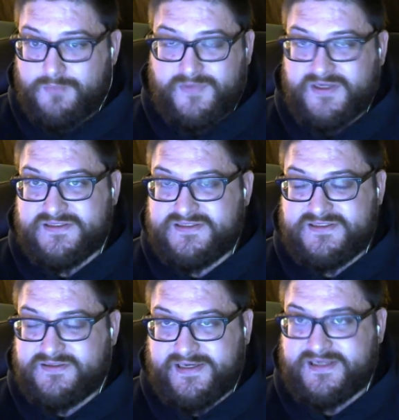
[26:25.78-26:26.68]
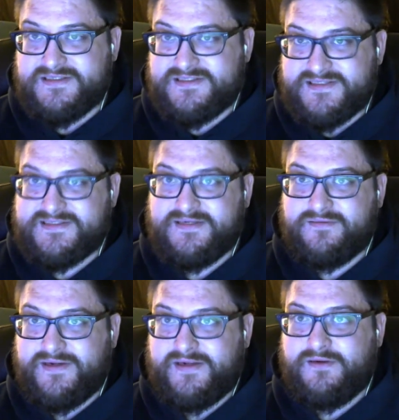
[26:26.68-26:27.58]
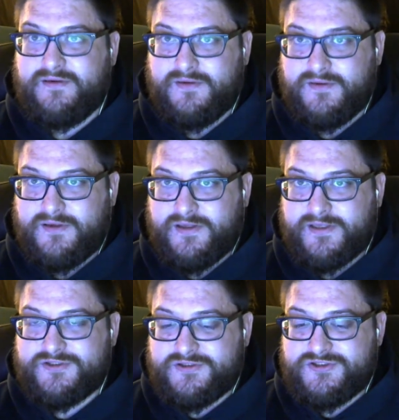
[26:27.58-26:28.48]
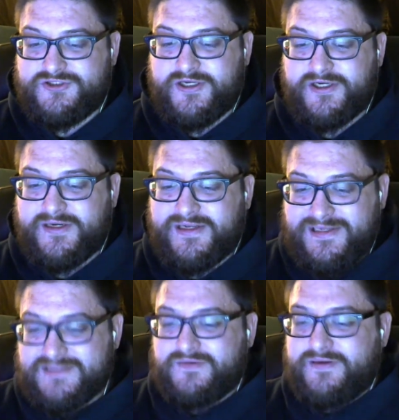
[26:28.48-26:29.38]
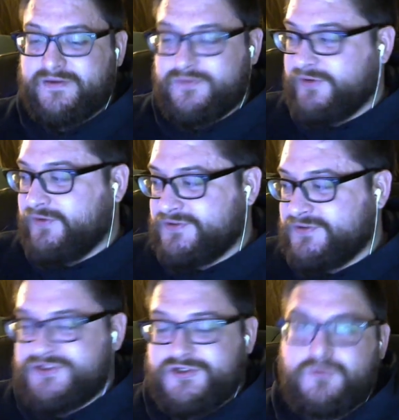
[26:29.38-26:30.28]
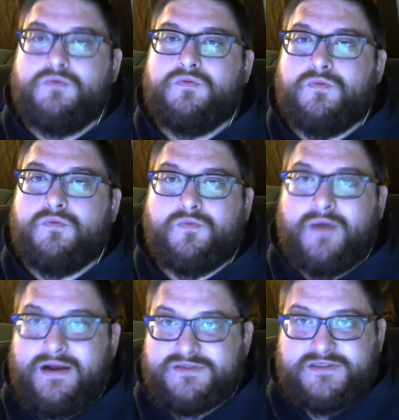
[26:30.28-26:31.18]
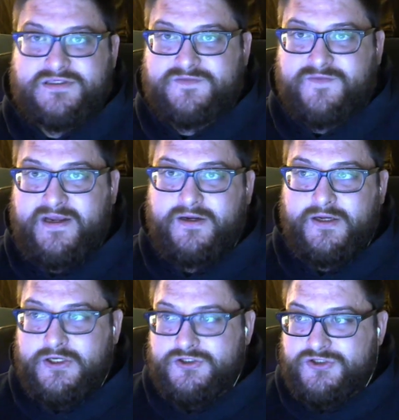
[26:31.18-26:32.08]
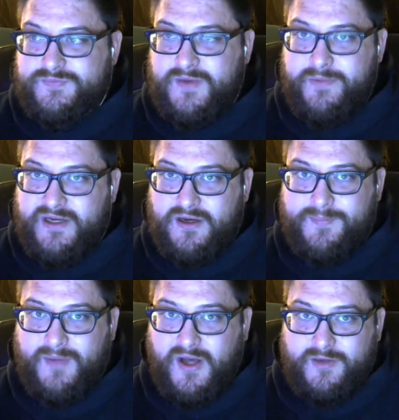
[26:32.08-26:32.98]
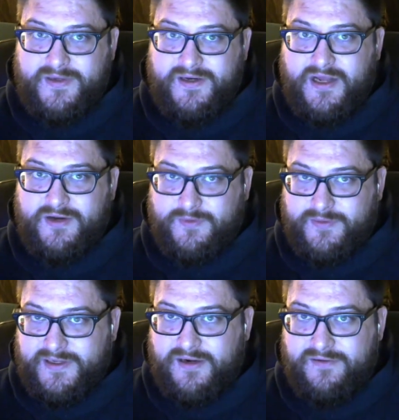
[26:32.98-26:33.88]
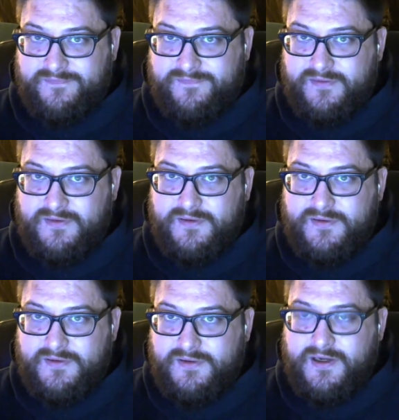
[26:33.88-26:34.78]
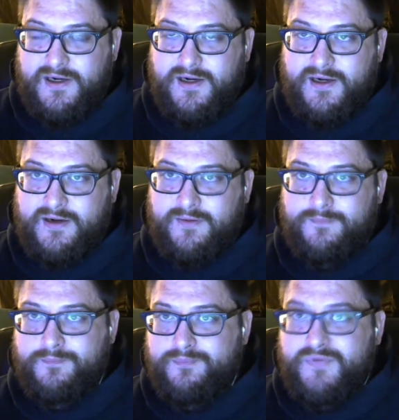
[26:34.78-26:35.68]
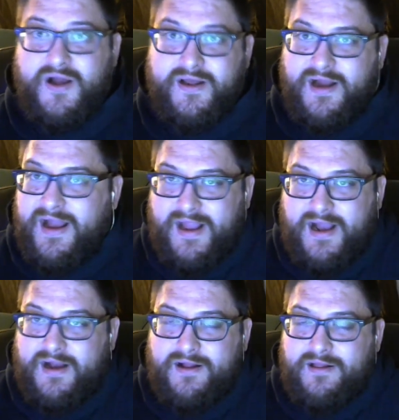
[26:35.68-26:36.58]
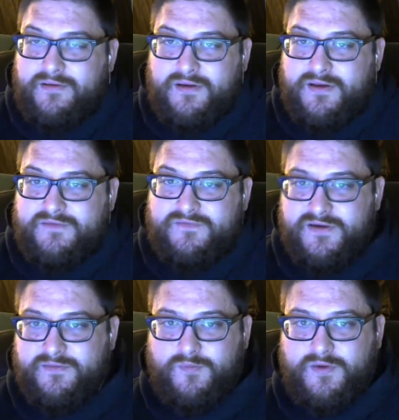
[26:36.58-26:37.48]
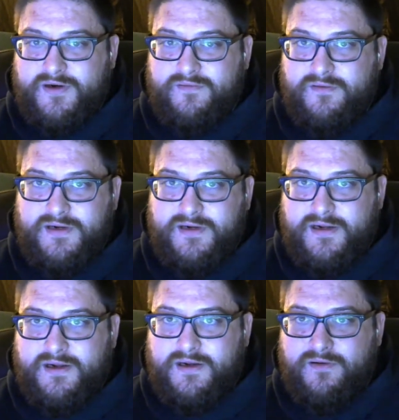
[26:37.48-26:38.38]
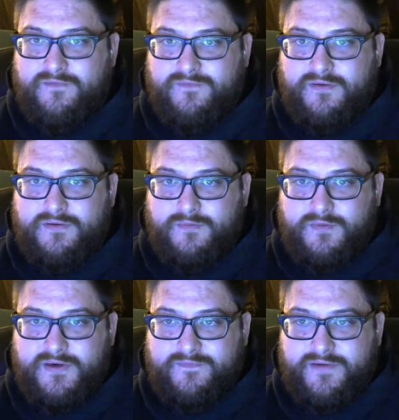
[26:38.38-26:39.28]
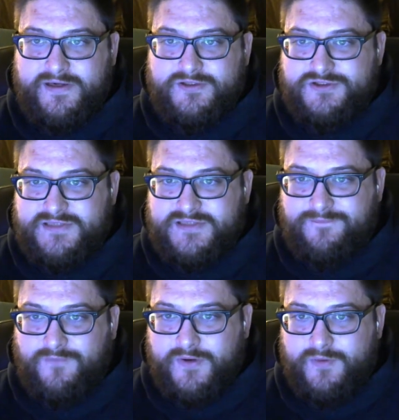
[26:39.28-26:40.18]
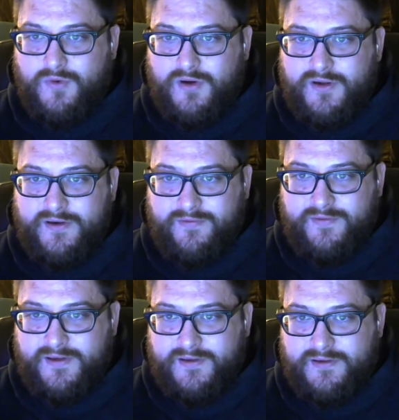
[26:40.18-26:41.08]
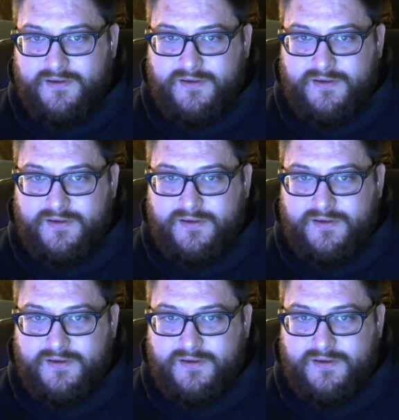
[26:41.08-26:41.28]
consistently. I think she could easily lose 2 rounds in this fight just by being on bottom and not doing enough. But even at whatever age she's at, 41, I think.